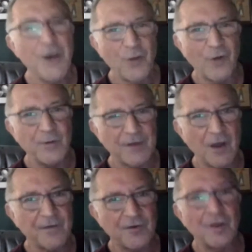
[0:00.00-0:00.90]
wrote an
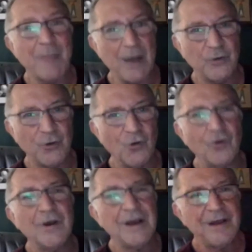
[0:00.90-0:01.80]
article about
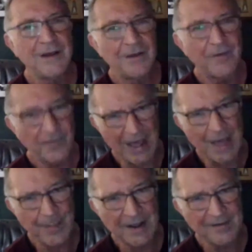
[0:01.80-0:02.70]
Jung and
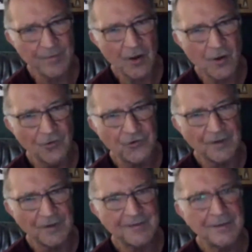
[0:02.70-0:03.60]
the collective unconscious.